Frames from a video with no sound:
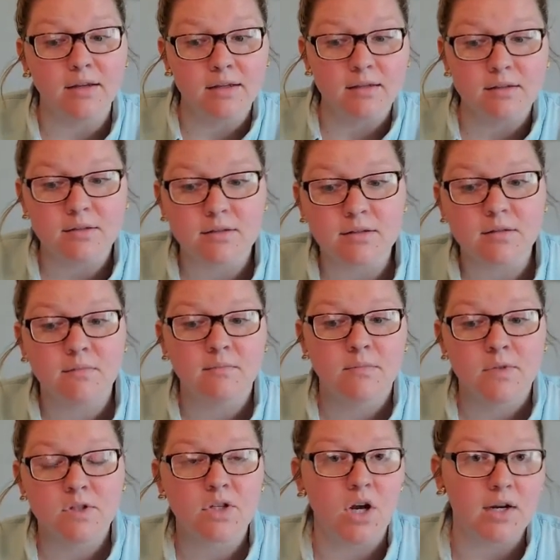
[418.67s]
is
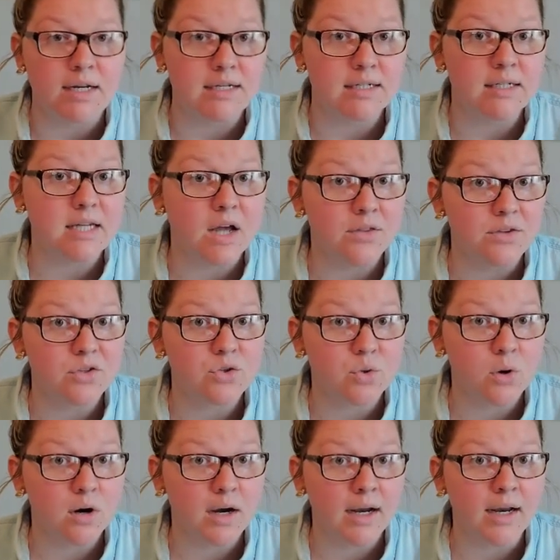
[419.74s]
starting to tell the
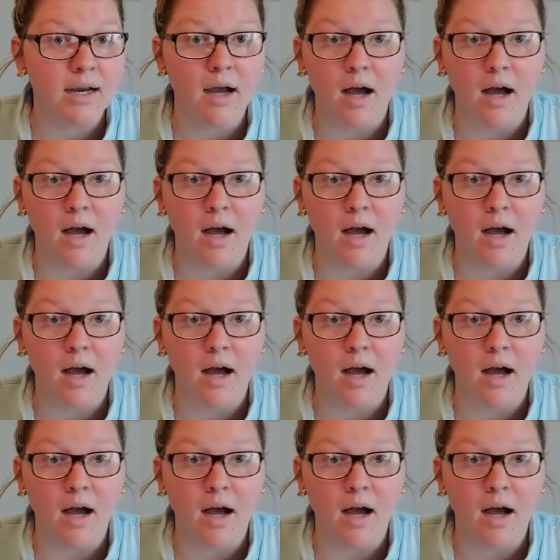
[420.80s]
story